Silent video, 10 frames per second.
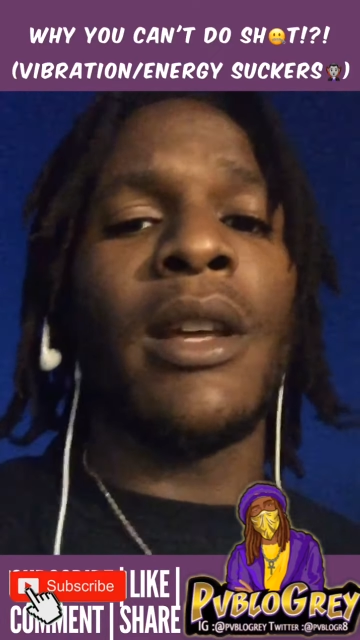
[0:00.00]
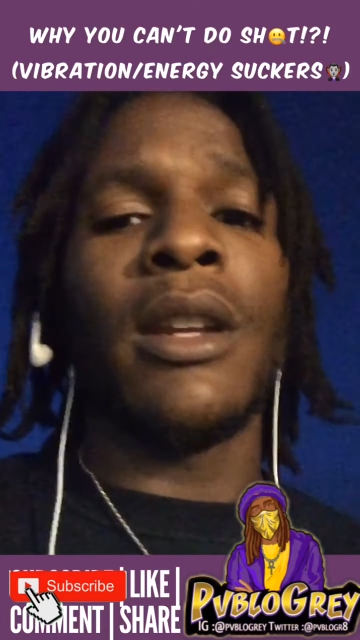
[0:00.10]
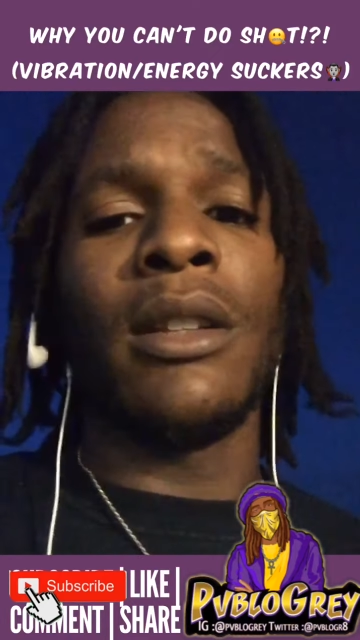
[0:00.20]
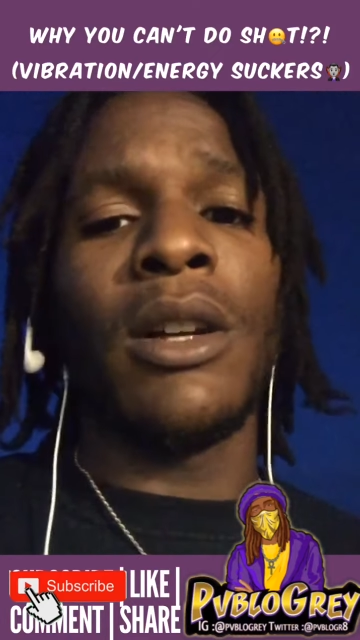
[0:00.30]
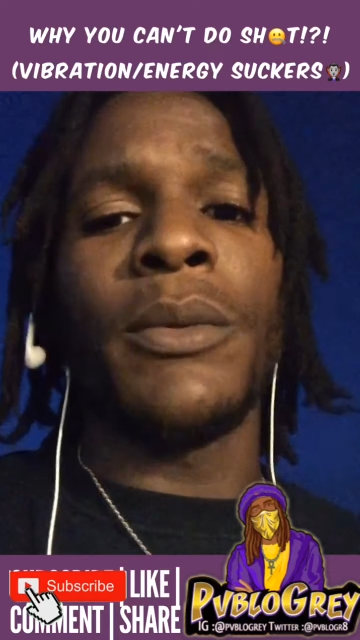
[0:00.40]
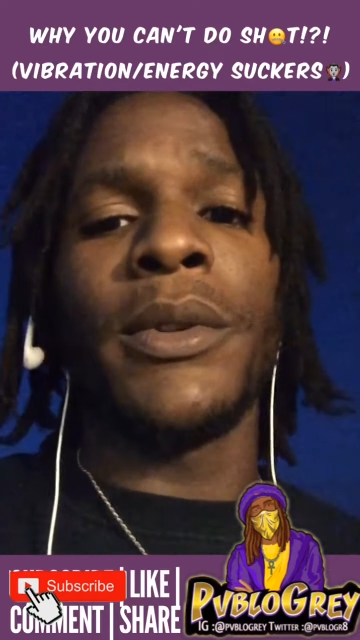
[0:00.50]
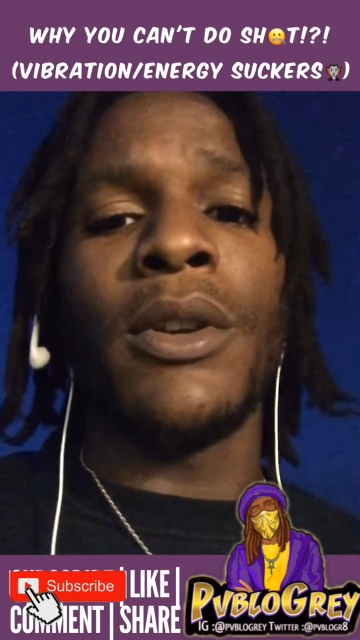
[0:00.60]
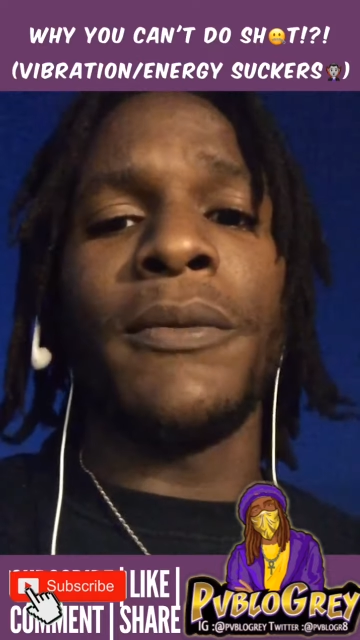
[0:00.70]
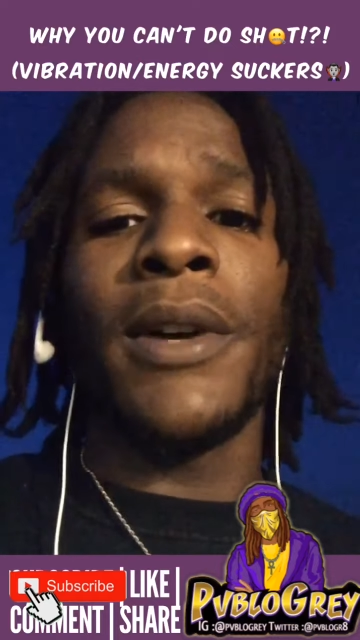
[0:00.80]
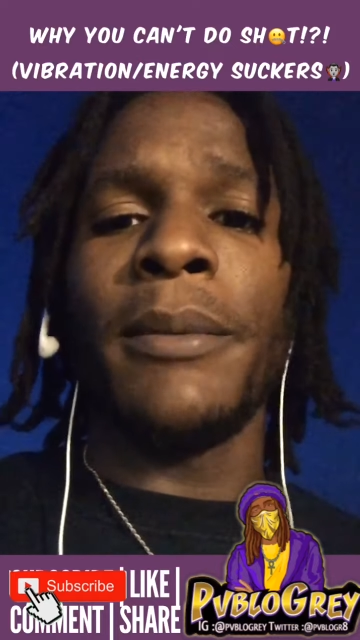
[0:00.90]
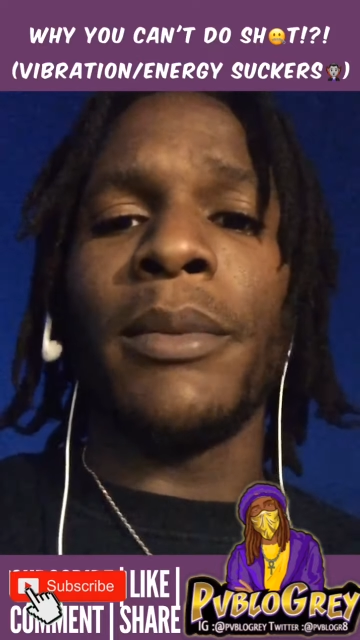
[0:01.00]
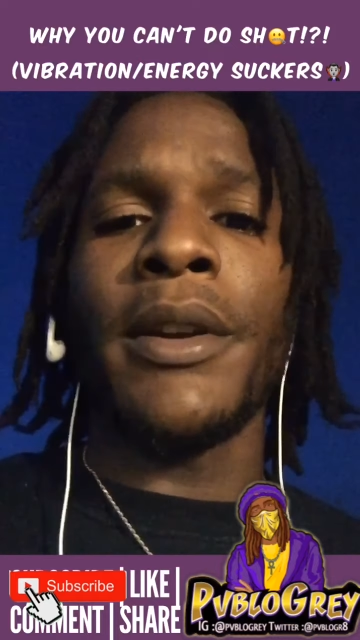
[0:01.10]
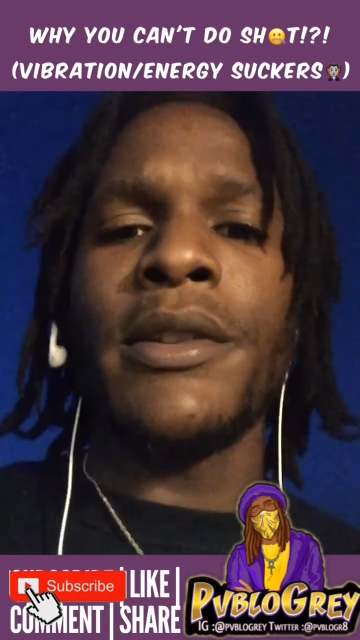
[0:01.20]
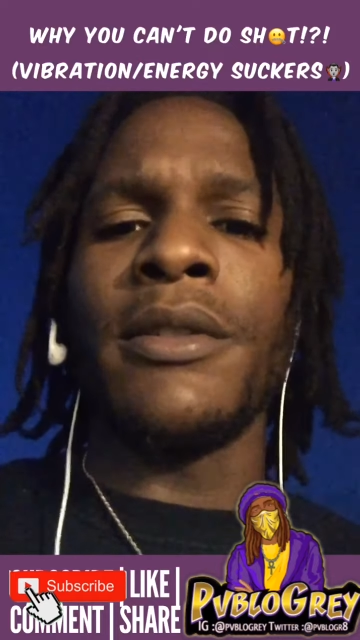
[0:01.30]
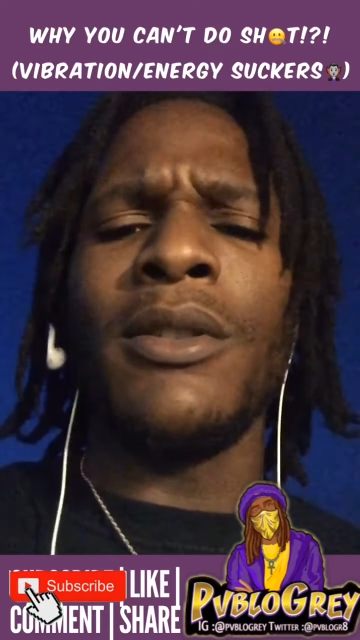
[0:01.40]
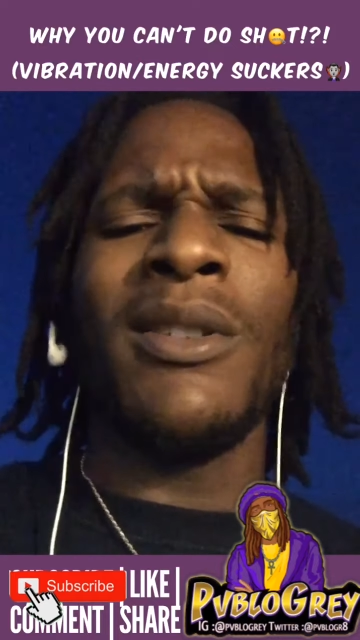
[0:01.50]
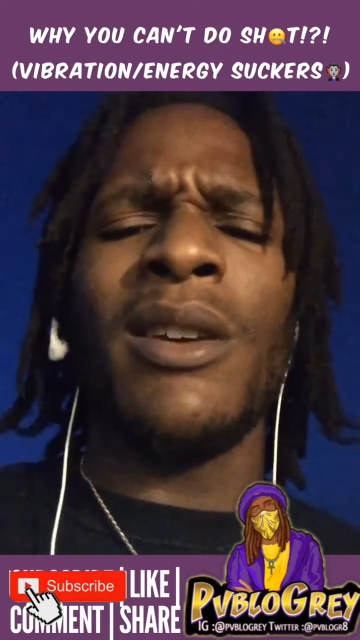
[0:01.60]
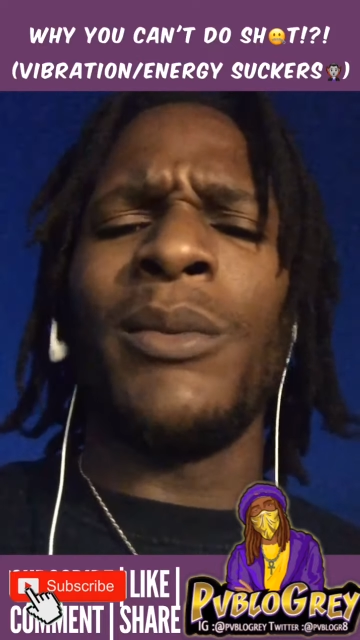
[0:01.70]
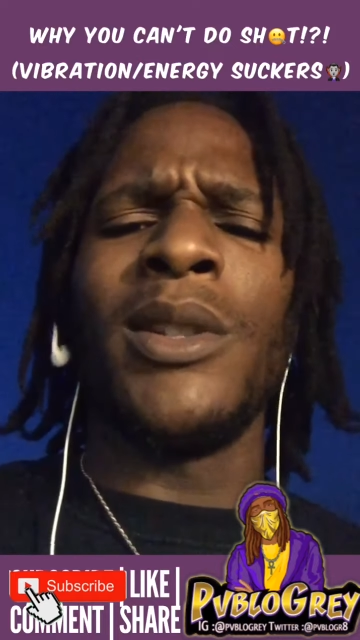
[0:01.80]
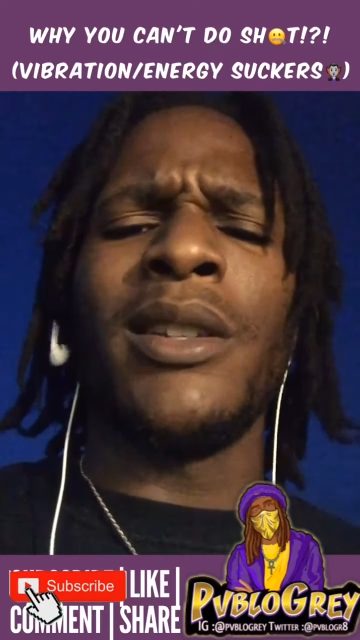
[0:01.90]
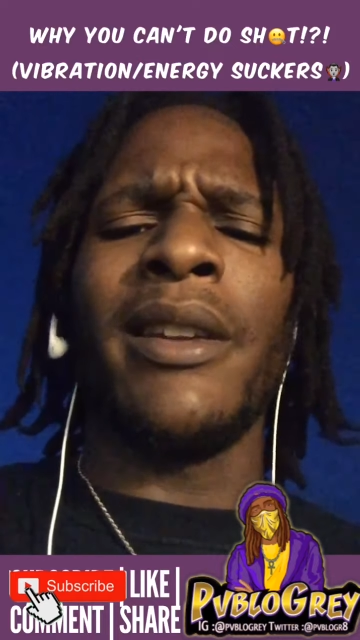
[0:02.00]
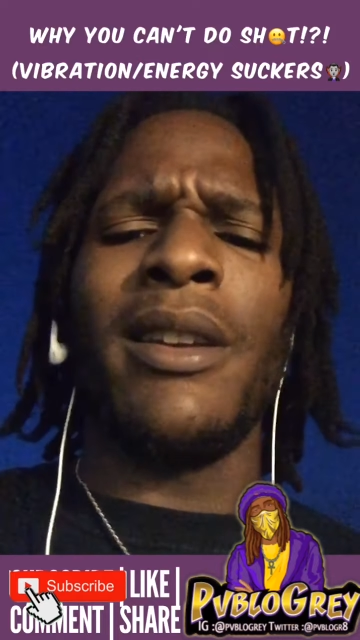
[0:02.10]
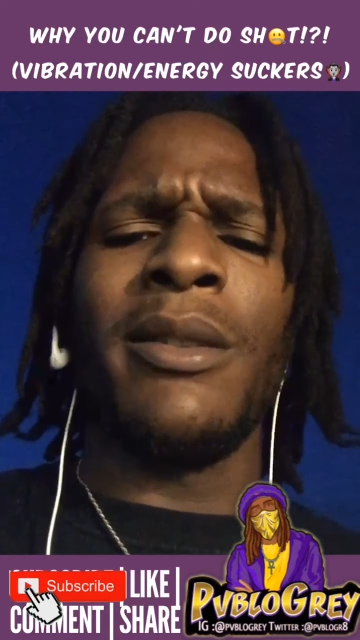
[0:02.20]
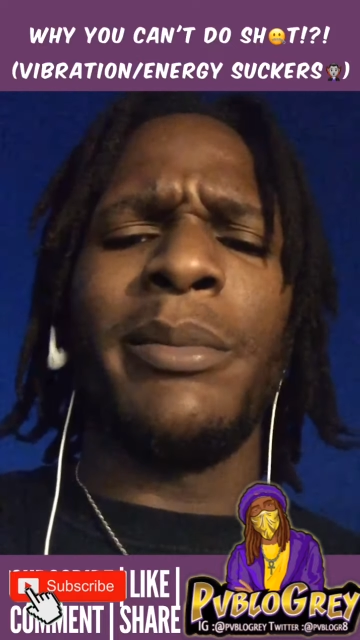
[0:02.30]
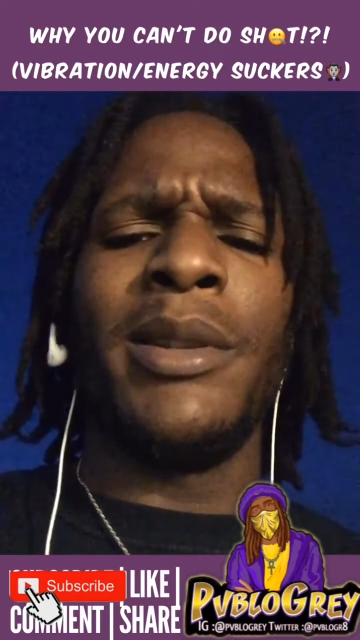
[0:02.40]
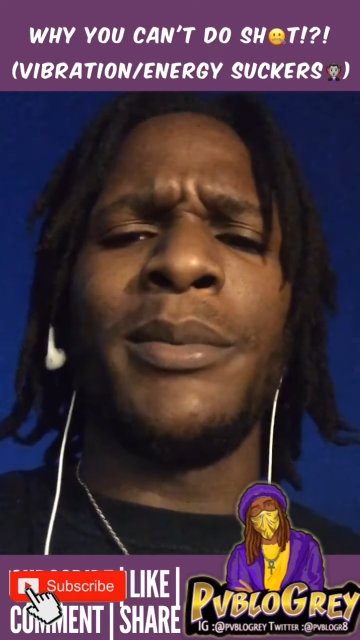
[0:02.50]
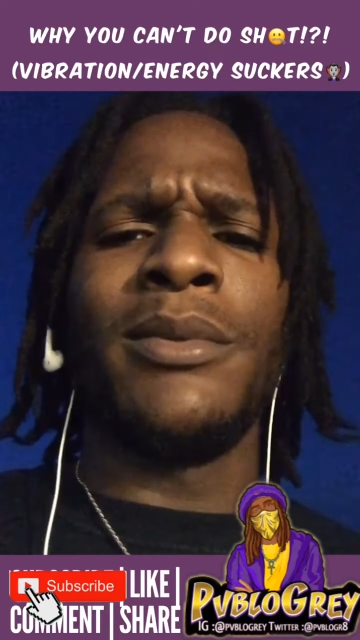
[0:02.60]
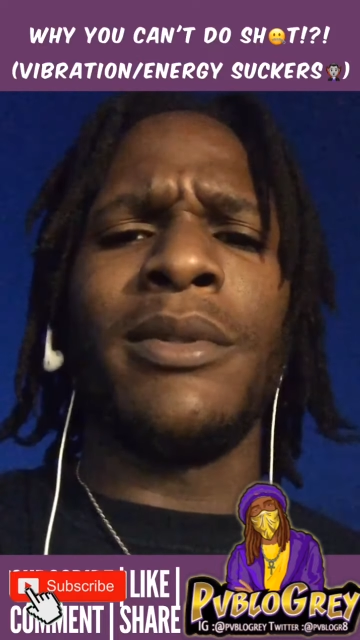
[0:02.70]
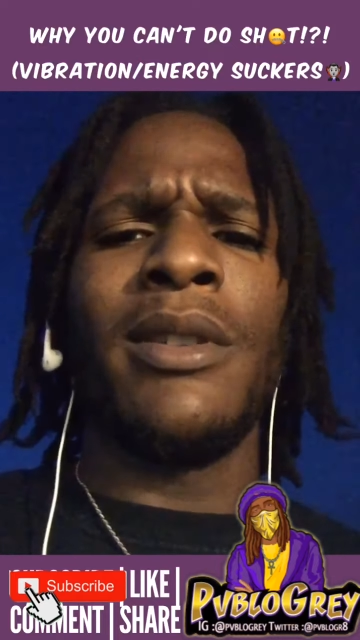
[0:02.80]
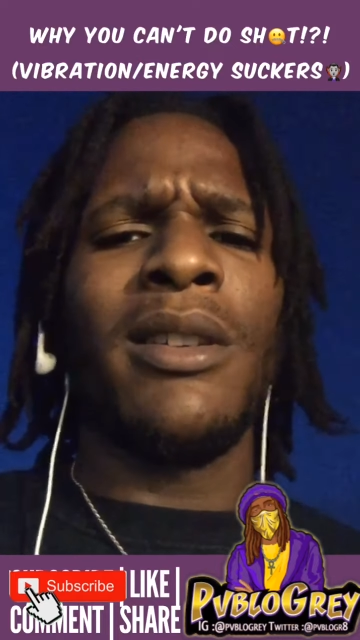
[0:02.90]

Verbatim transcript: That'll lower your vibration. You're not willing to hear people.